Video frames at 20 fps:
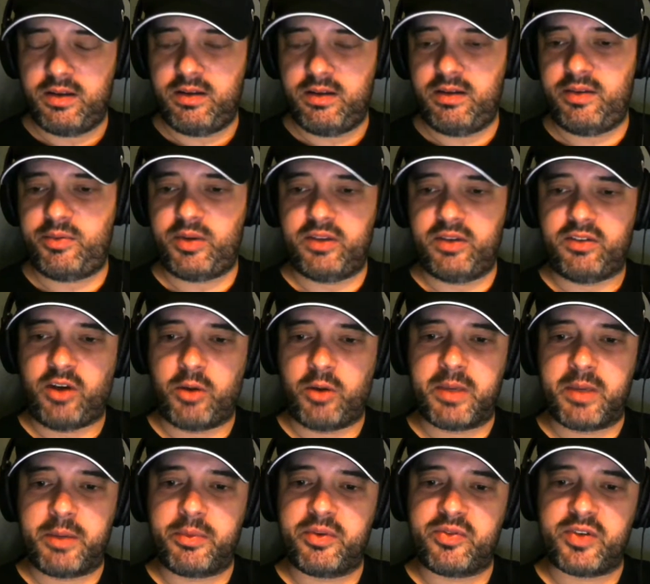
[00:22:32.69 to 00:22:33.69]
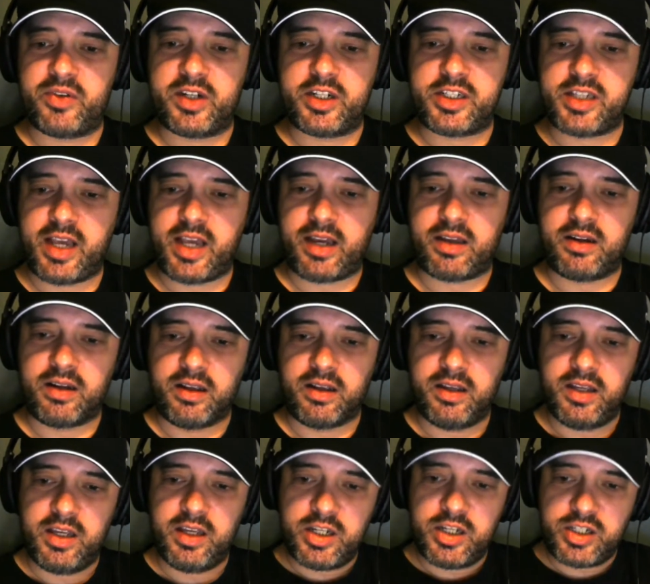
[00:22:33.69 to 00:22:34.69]
Everyone told me we finished 2nd.
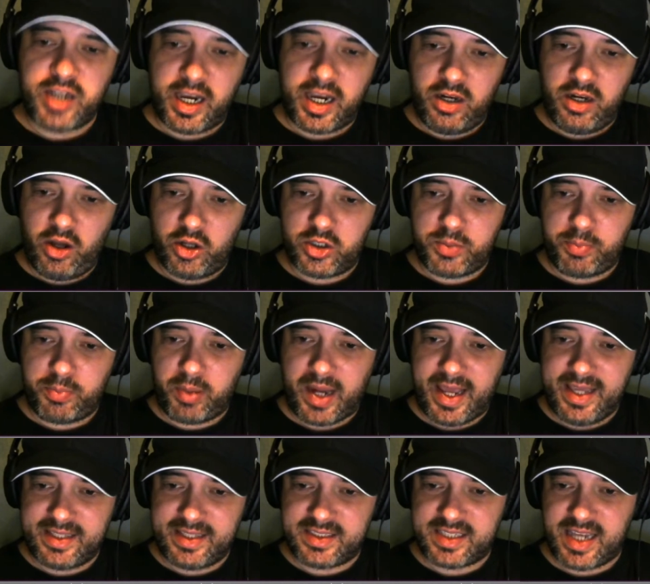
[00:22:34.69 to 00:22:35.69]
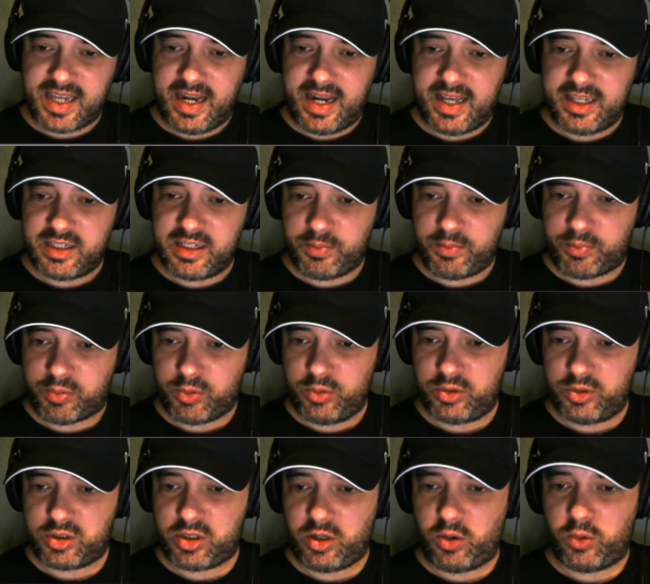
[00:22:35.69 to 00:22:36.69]
Jay Lodge, play Tellez,
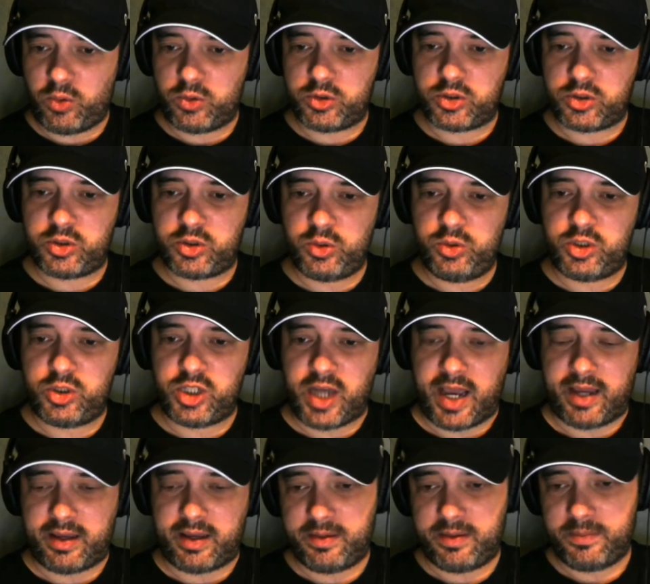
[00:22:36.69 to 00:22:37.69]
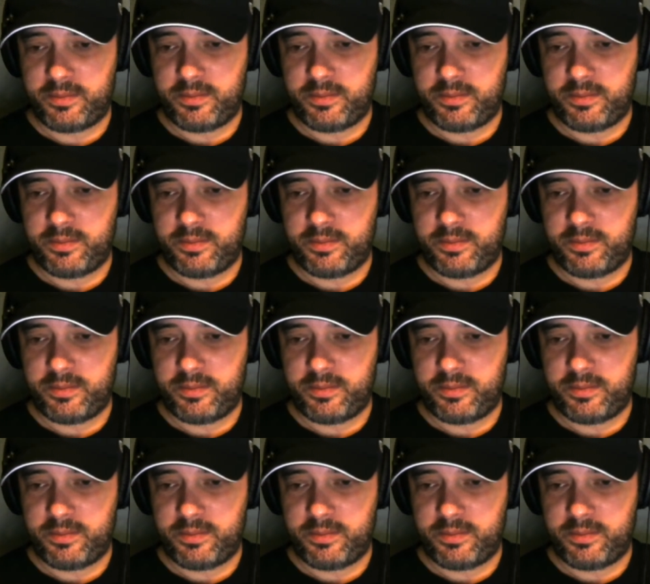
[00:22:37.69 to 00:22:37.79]
Brewster or Souček?